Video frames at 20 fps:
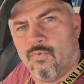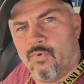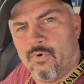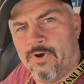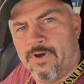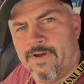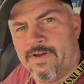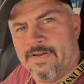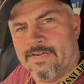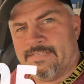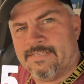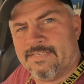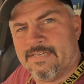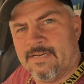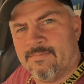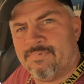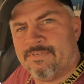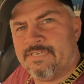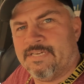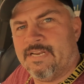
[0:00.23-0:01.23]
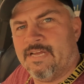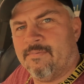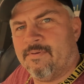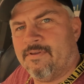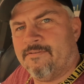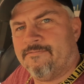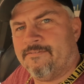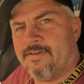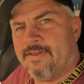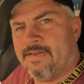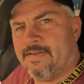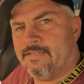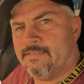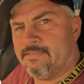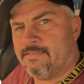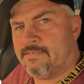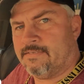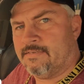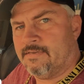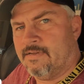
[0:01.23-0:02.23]
What's up, CW
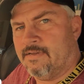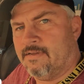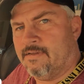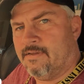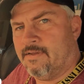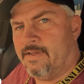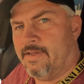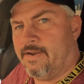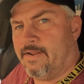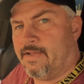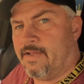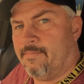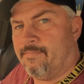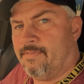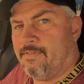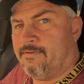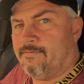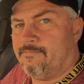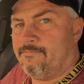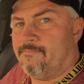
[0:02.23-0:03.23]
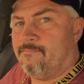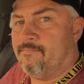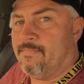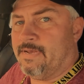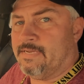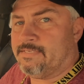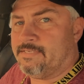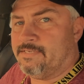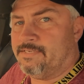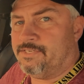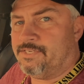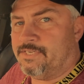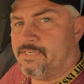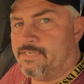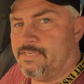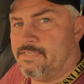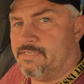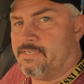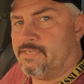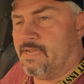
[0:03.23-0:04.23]
fans? I had a couple of
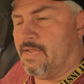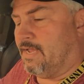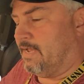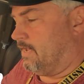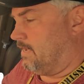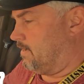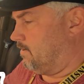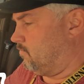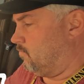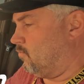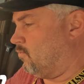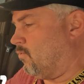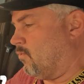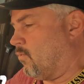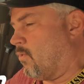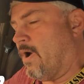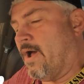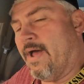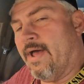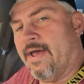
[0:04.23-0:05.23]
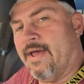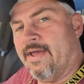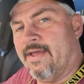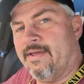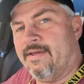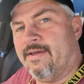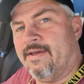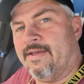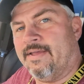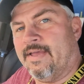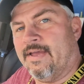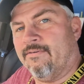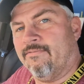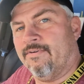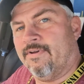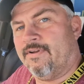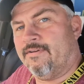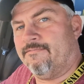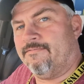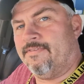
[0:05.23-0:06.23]
messages on why I got
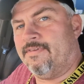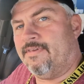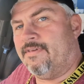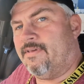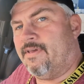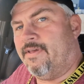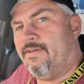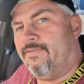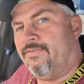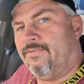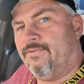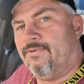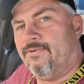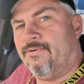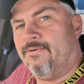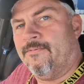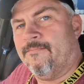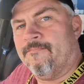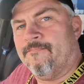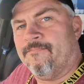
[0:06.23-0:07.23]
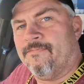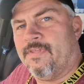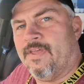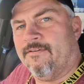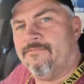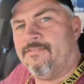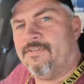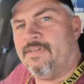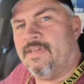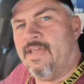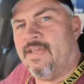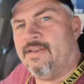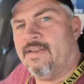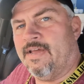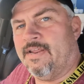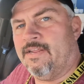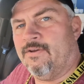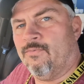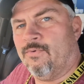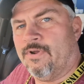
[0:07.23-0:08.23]
rid of the Yaesu
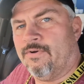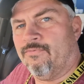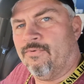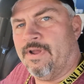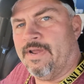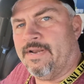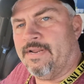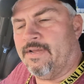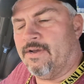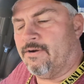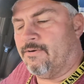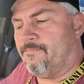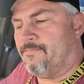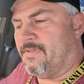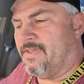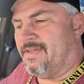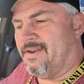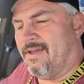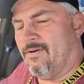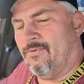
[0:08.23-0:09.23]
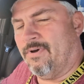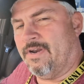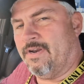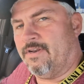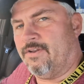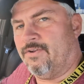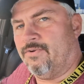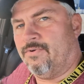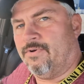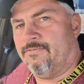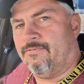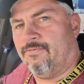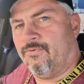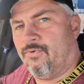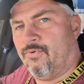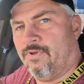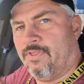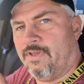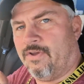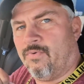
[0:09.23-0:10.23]
FT-891 radio. And I wanted to do a
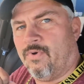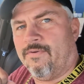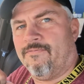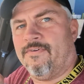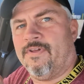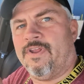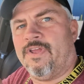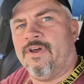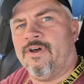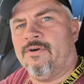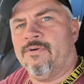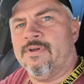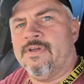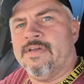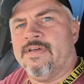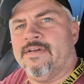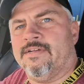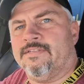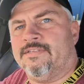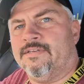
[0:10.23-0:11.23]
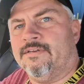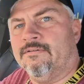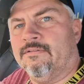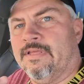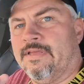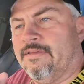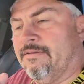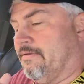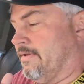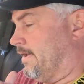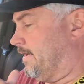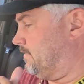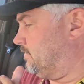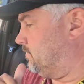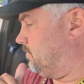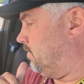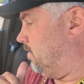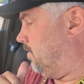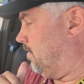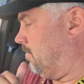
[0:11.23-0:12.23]
really quick video to let you
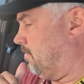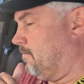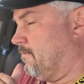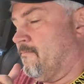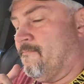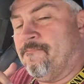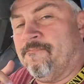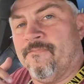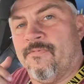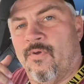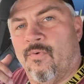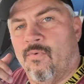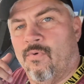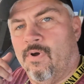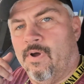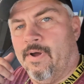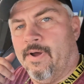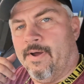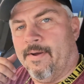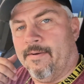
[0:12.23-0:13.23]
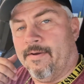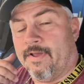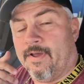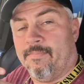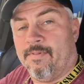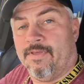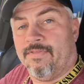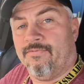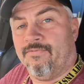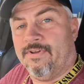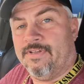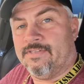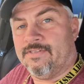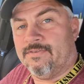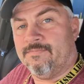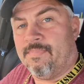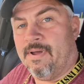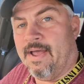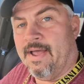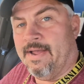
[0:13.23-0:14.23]
guys know a couple of the
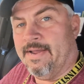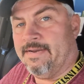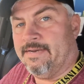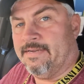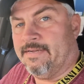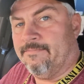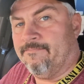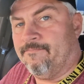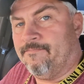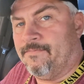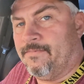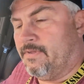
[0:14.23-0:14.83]
reasons behind it.